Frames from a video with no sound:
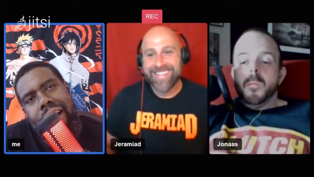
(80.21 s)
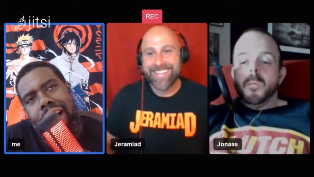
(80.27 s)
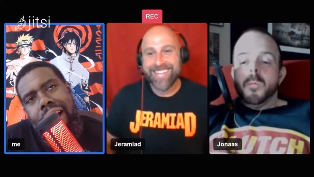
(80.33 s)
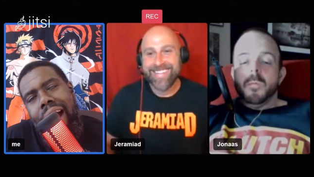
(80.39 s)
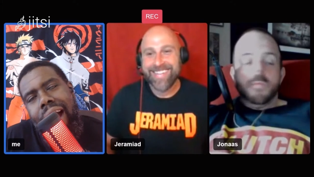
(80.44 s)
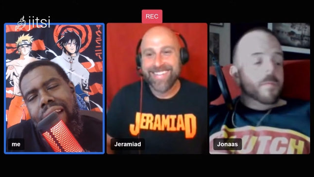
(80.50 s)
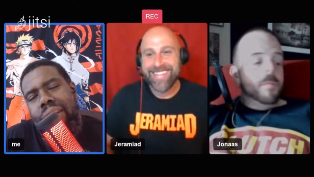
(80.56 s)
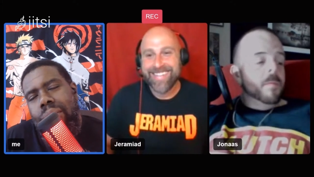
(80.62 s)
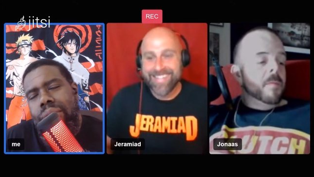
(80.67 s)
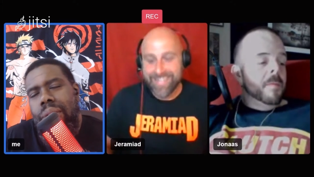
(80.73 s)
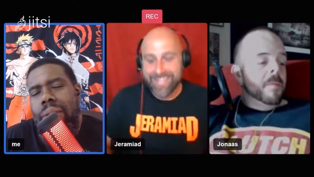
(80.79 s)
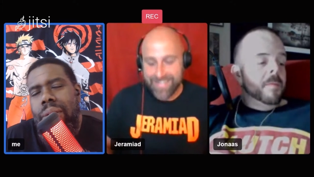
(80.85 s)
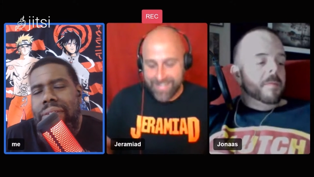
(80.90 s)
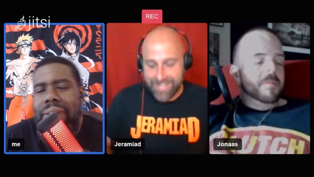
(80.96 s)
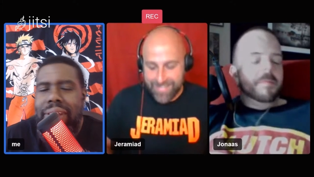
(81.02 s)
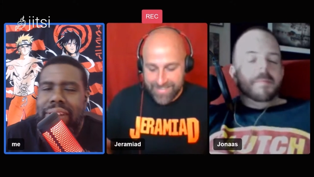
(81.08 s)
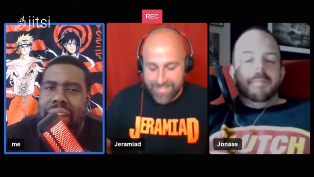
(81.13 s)
Speaker 1: I don't mm-hmm. know
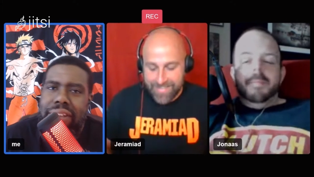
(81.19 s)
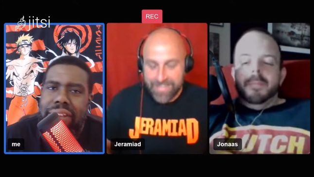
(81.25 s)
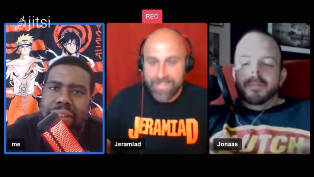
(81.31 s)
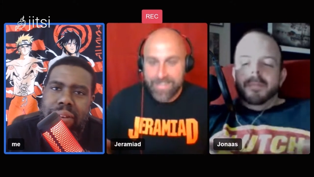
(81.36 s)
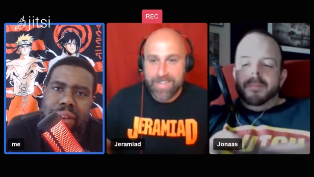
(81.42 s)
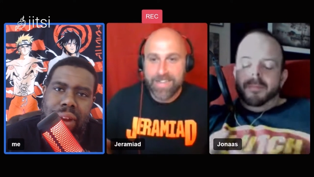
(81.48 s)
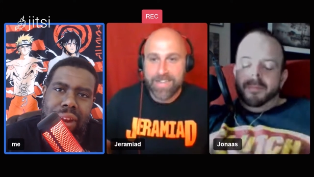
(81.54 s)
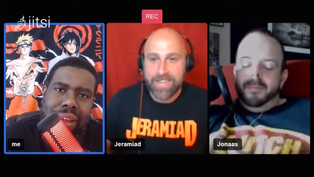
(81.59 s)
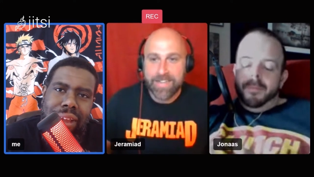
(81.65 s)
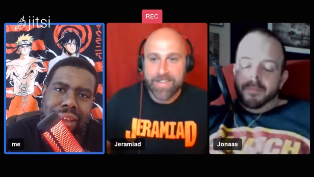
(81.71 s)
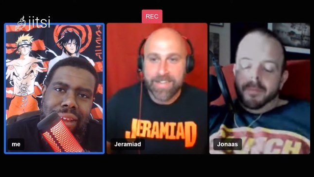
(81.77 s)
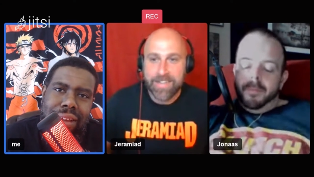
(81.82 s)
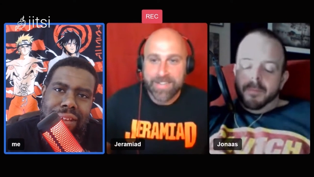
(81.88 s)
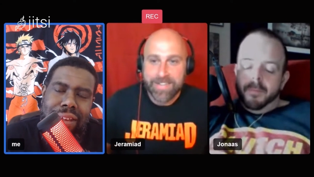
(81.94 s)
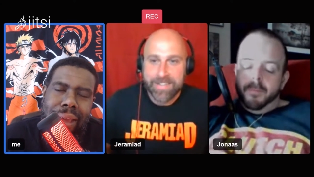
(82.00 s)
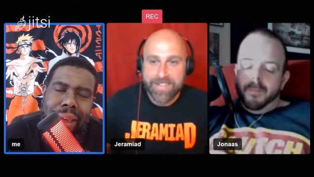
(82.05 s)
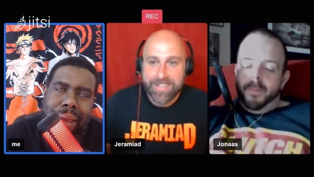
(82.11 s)
if I necessarily can
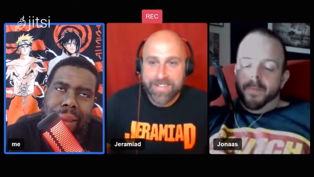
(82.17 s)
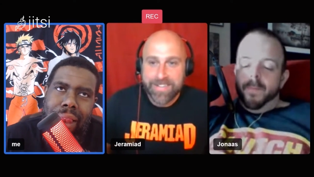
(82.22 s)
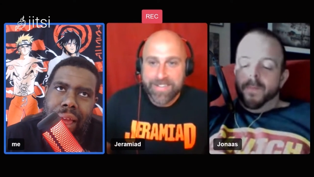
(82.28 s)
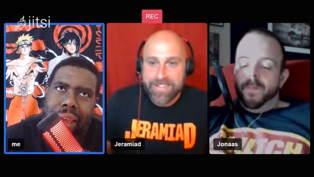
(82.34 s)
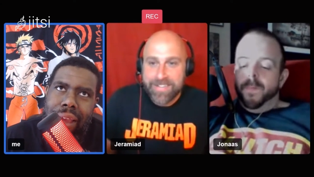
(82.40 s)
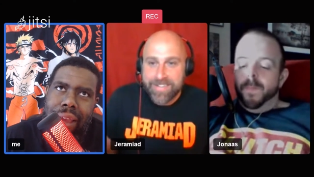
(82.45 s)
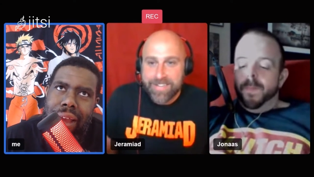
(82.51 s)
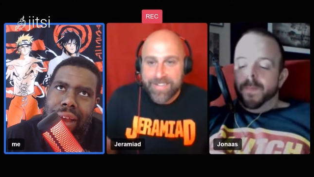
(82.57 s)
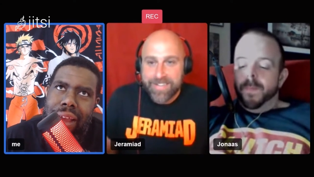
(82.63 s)
say like